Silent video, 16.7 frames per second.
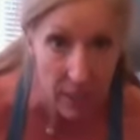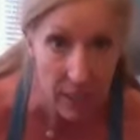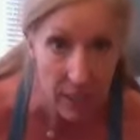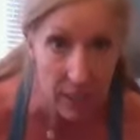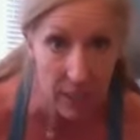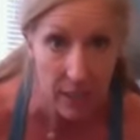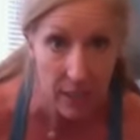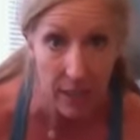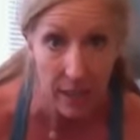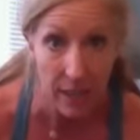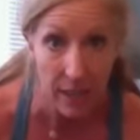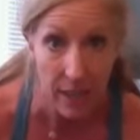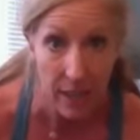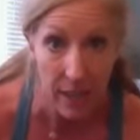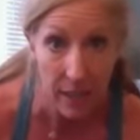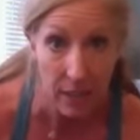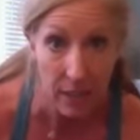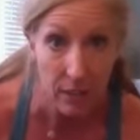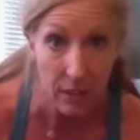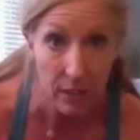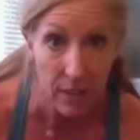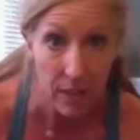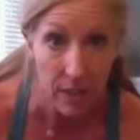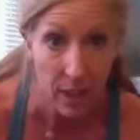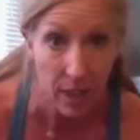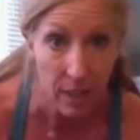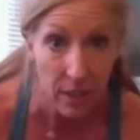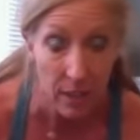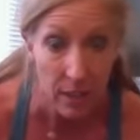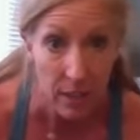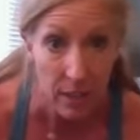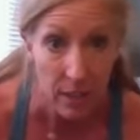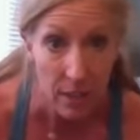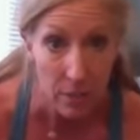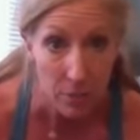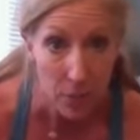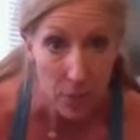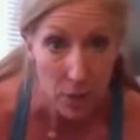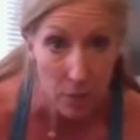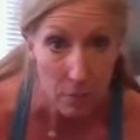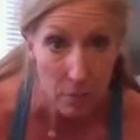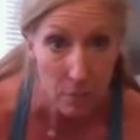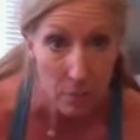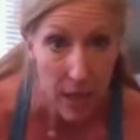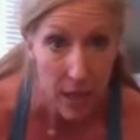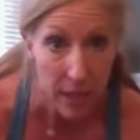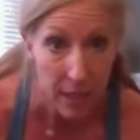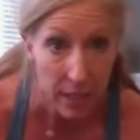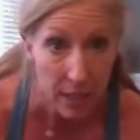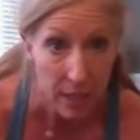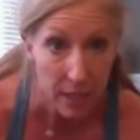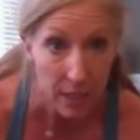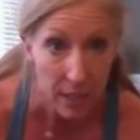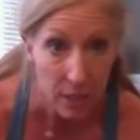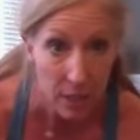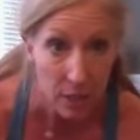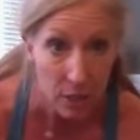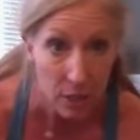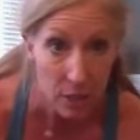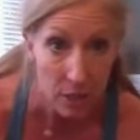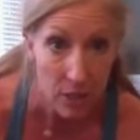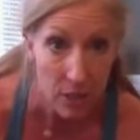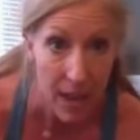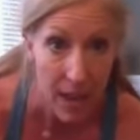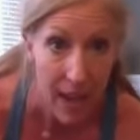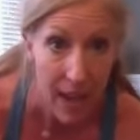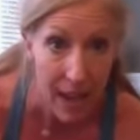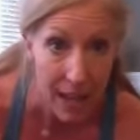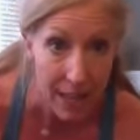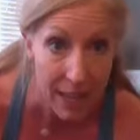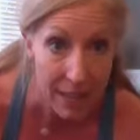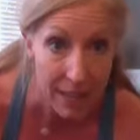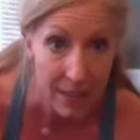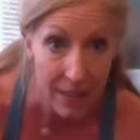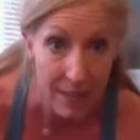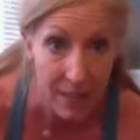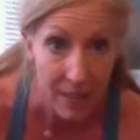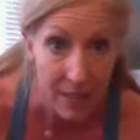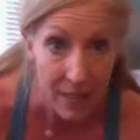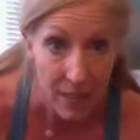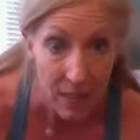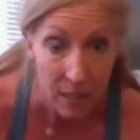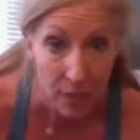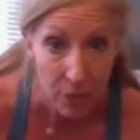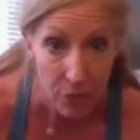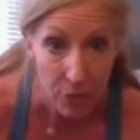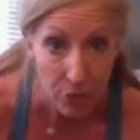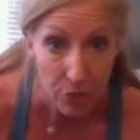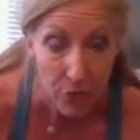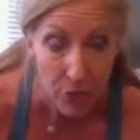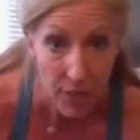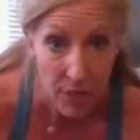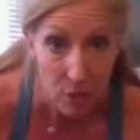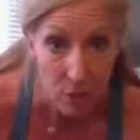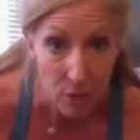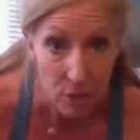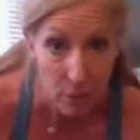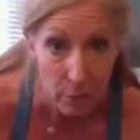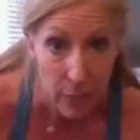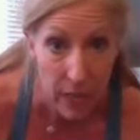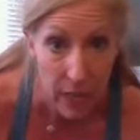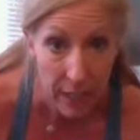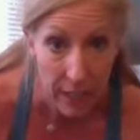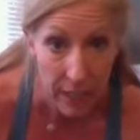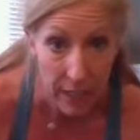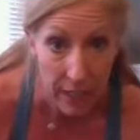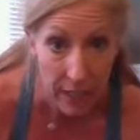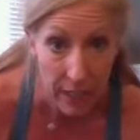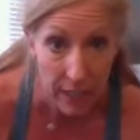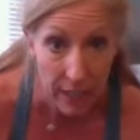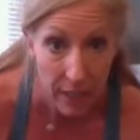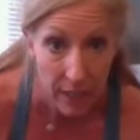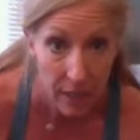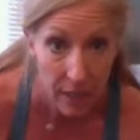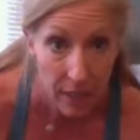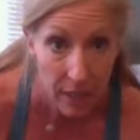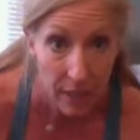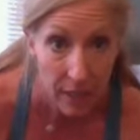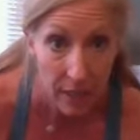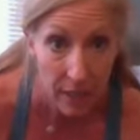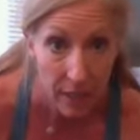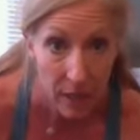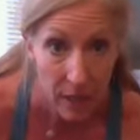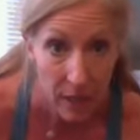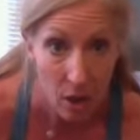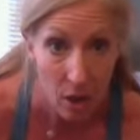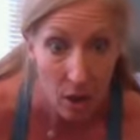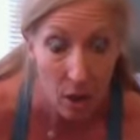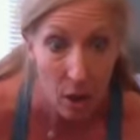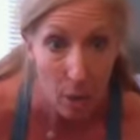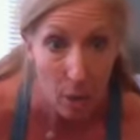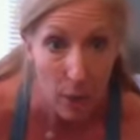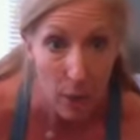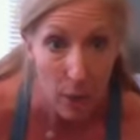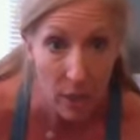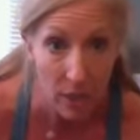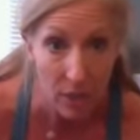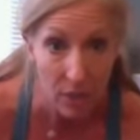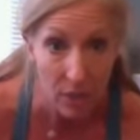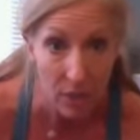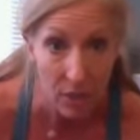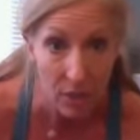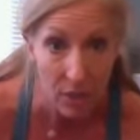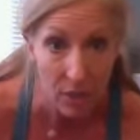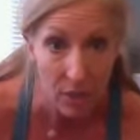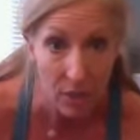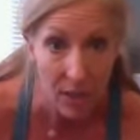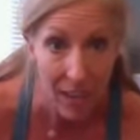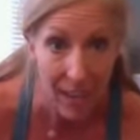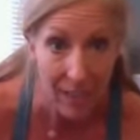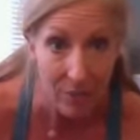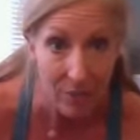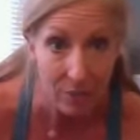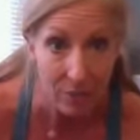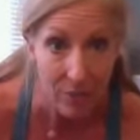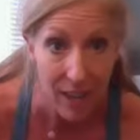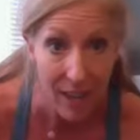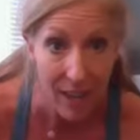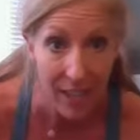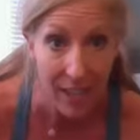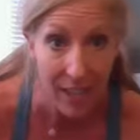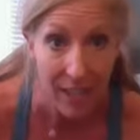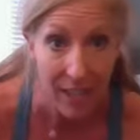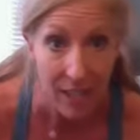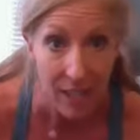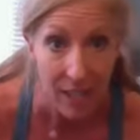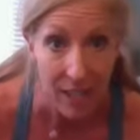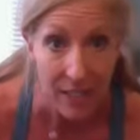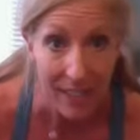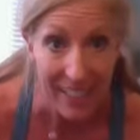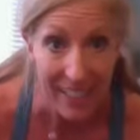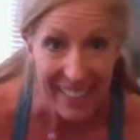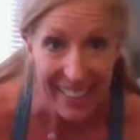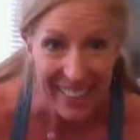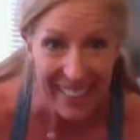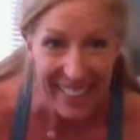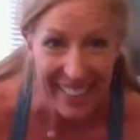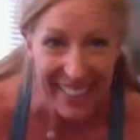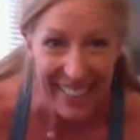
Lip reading: clear, anchoring your mind, your eyes, your physical body, like all parts of you align right here.